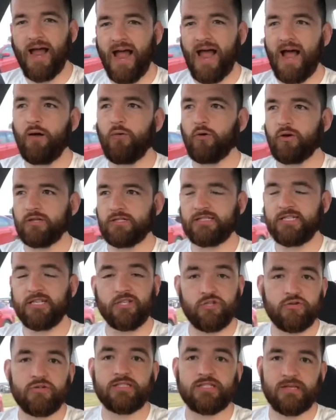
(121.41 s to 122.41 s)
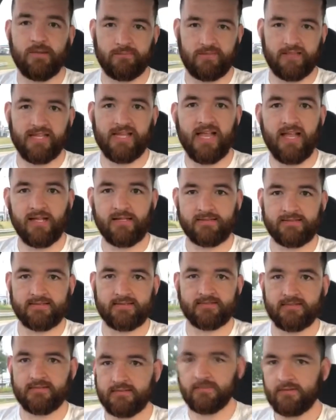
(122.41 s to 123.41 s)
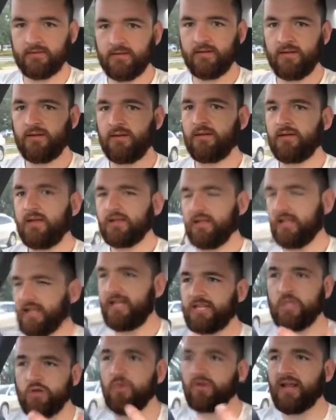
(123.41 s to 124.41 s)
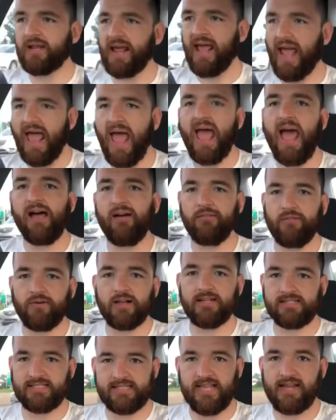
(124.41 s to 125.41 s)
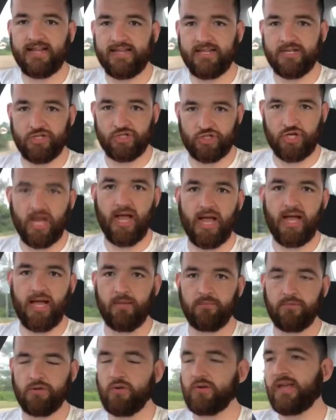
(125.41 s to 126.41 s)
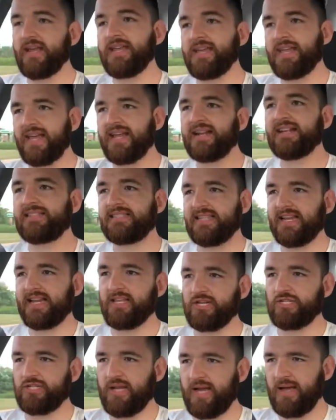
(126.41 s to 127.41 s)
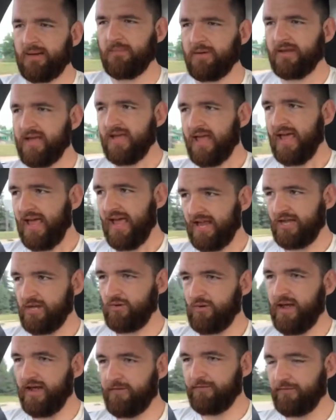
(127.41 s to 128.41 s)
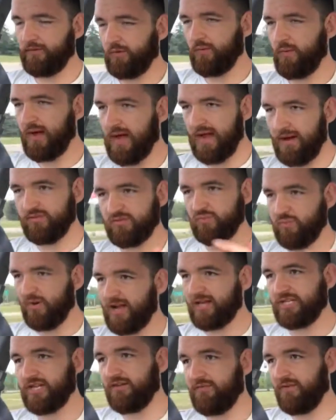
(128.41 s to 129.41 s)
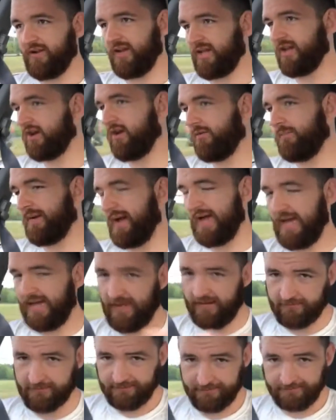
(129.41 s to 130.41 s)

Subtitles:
hours to do something else. Like, you can have a second job. You can get a second job. And you have to, I was watching a video by